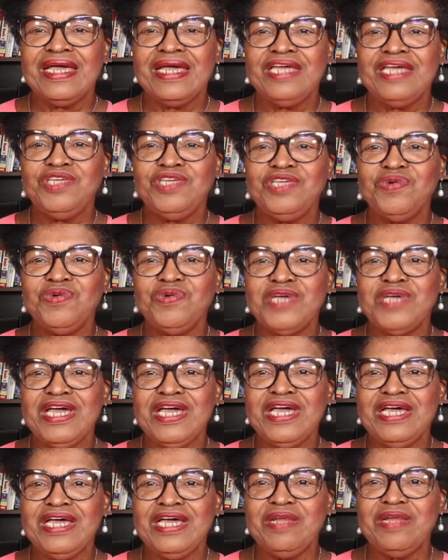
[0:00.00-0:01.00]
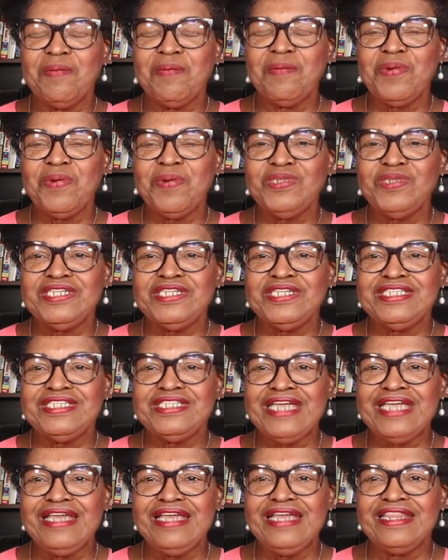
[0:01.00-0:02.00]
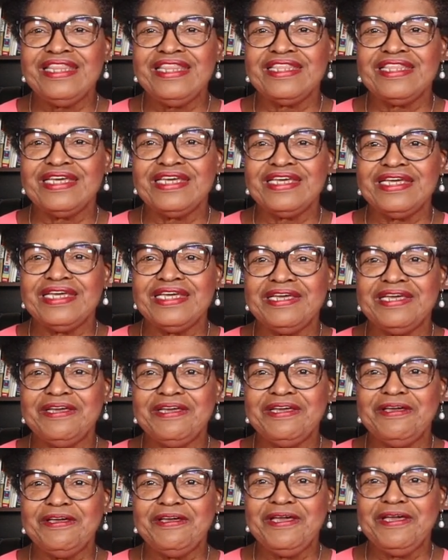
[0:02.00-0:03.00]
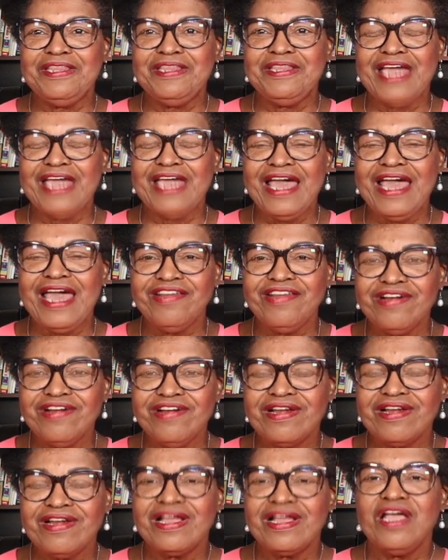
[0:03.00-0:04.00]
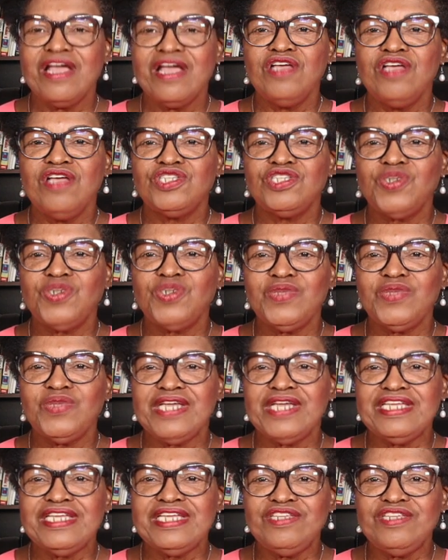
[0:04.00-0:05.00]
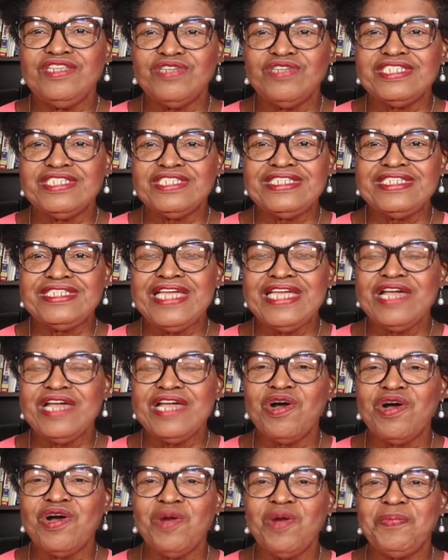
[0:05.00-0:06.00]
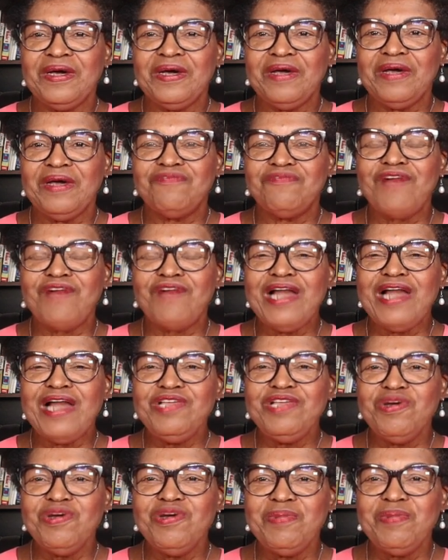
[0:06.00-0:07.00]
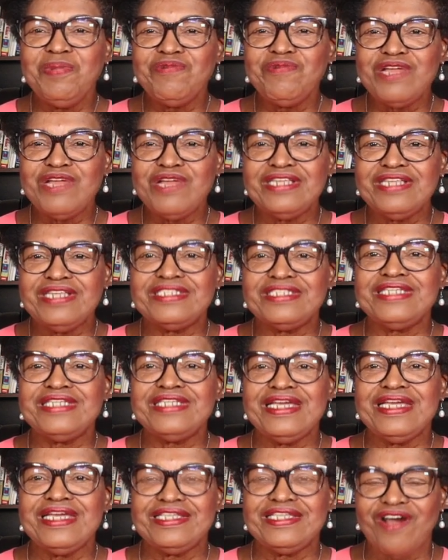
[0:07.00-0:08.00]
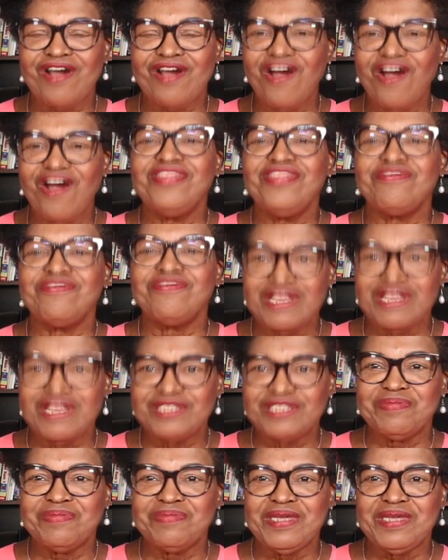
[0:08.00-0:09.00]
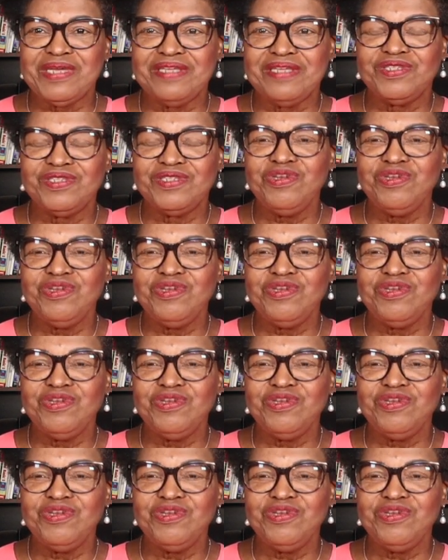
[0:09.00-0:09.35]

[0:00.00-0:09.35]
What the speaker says: You can put it in the header so that it doesn't take up valuable real estate on the resume. So